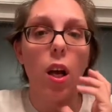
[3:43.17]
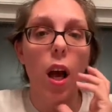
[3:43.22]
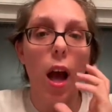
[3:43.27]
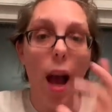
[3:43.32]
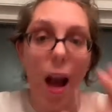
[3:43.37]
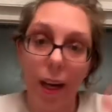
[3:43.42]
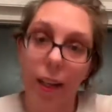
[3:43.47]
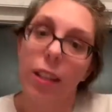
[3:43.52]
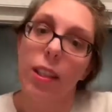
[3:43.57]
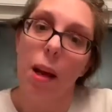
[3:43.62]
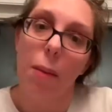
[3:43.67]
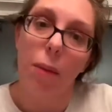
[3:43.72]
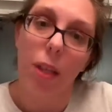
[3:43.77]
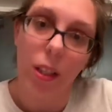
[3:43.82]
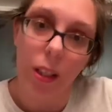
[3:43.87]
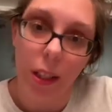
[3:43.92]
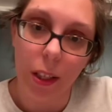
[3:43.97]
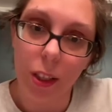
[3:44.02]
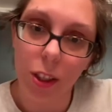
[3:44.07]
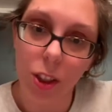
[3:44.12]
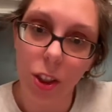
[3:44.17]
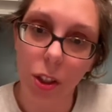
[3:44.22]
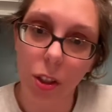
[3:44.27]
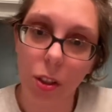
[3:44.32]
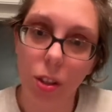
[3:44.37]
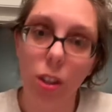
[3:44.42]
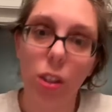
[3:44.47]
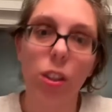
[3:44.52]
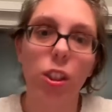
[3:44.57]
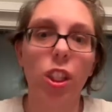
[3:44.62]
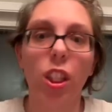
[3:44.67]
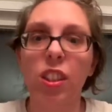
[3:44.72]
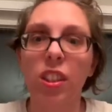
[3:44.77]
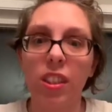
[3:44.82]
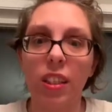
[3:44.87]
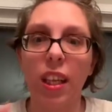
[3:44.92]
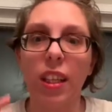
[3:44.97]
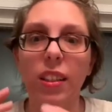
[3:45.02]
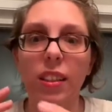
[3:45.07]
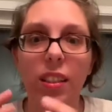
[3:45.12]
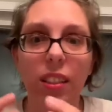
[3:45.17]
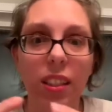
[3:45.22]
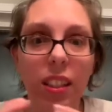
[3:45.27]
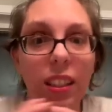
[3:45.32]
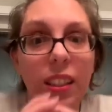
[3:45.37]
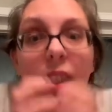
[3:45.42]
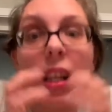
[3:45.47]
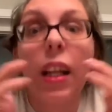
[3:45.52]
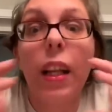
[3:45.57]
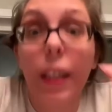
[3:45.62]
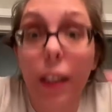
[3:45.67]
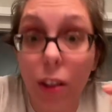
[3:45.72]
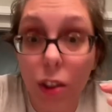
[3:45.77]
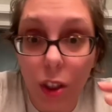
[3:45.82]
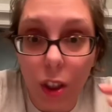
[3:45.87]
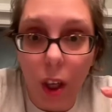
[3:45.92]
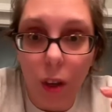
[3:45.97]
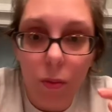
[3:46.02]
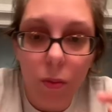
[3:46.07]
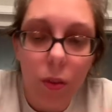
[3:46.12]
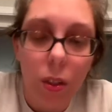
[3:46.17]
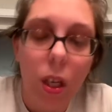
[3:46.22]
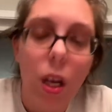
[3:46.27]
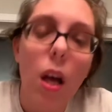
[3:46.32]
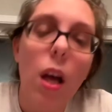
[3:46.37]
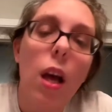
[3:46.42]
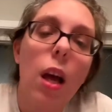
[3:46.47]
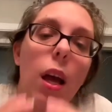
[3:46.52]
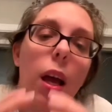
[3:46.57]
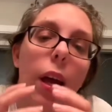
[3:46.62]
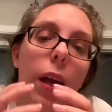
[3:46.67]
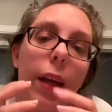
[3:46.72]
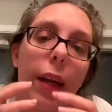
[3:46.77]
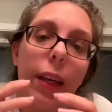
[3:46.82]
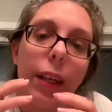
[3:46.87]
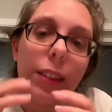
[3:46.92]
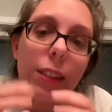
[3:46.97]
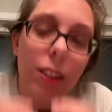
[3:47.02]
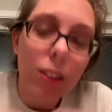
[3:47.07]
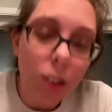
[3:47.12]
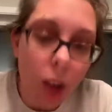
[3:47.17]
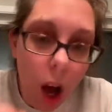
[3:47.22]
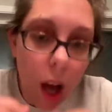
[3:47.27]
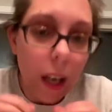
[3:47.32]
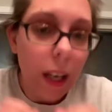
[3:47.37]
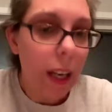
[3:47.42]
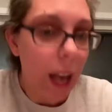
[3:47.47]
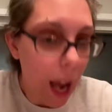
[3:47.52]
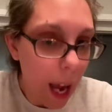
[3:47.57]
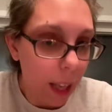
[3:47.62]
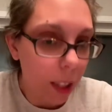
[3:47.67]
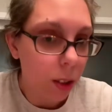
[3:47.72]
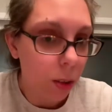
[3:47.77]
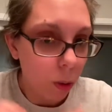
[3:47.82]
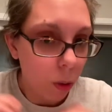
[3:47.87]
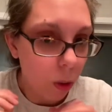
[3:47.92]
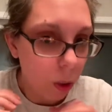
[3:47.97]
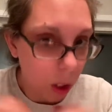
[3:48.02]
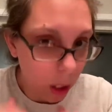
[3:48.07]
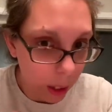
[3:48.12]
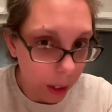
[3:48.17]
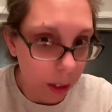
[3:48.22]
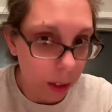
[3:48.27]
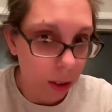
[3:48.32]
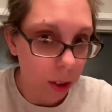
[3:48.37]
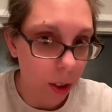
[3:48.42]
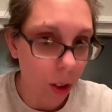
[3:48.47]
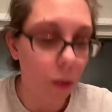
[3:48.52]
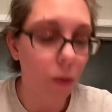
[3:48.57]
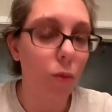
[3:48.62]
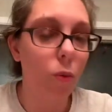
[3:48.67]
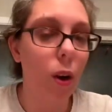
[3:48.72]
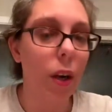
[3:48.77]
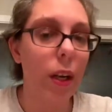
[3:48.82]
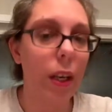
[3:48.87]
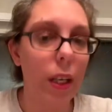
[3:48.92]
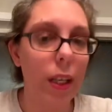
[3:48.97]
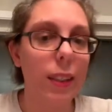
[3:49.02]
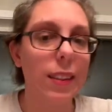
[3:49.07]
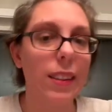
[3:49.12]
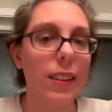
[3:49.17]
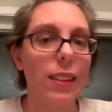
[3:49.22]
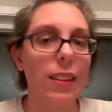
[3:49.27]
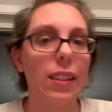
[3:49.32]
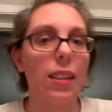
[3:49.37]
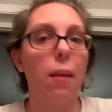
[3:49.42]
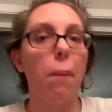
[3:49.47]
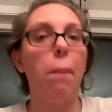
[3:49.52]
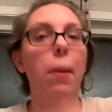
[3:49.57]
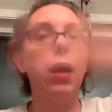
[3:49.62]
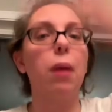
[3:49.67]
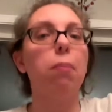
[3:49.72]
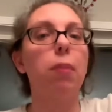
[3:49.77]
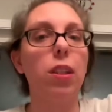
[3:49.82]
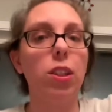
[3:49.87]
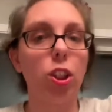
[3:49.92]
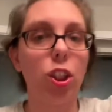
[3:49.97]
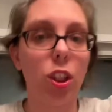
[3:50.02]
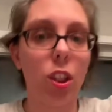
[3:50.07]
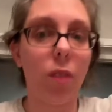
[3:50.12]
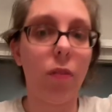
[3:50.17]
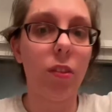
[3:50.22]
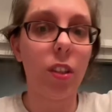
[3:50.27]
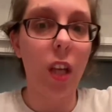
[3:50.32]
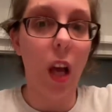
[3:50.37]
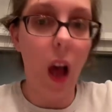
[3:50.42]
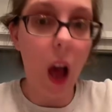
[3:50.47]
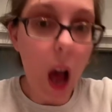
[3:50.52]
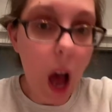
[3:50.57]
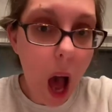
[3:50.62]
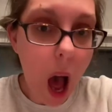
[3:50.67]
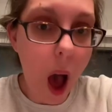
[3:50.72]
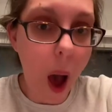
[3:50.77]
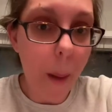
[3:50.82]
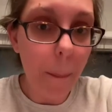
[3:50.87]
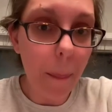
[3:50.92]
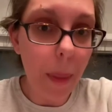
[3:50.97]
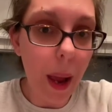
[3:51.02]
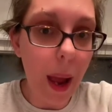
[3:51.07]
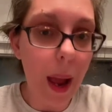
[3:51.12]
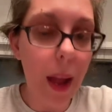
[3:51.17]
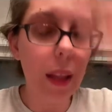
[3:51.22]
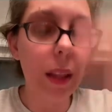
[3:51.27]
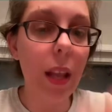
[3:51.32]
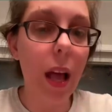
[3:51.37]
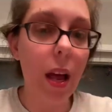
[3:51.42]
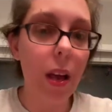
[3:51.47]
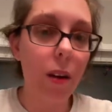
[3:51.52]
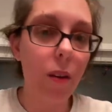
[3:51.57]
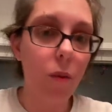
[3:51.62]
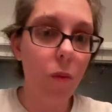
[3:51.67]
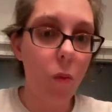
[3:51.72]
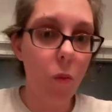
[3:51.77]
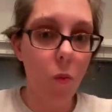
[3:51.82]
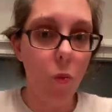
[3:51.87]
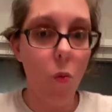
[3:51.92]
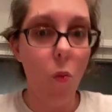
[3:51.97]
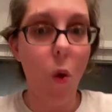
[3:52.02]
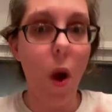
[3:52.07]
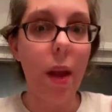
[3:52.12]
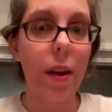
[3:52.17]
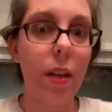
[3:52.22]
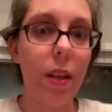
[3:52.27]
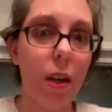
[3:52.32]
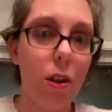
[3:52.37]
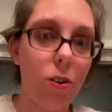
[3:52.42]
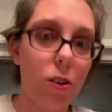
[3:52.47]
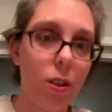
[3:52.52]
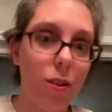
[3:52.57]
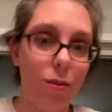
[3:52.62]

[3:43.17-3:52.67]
academic literature just says this clear zone it's not an actual clear zone. What it is is the pigments shift up, and then when they're